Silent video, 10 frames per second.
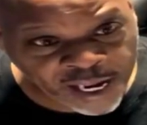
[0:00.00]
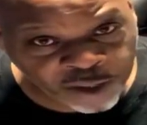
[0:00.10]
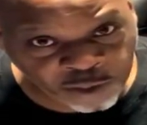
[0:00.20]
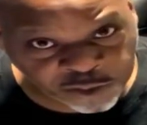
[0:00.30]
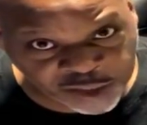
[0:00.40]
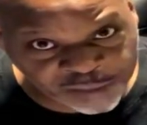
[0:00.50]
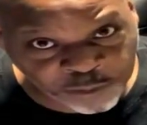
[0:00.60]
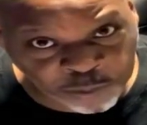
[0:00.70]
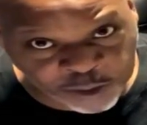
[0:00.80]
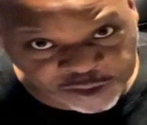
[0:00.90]
And you will still have
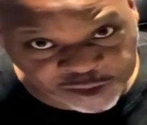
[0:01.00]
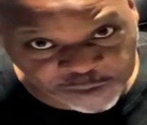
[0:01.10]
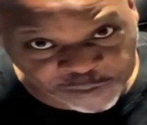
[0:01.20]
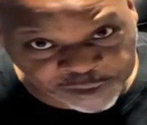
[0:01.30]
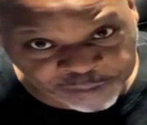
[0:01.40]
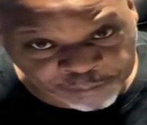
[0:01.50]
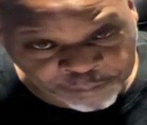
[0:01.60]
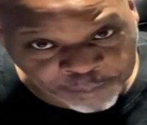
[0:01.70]
a warranty on there.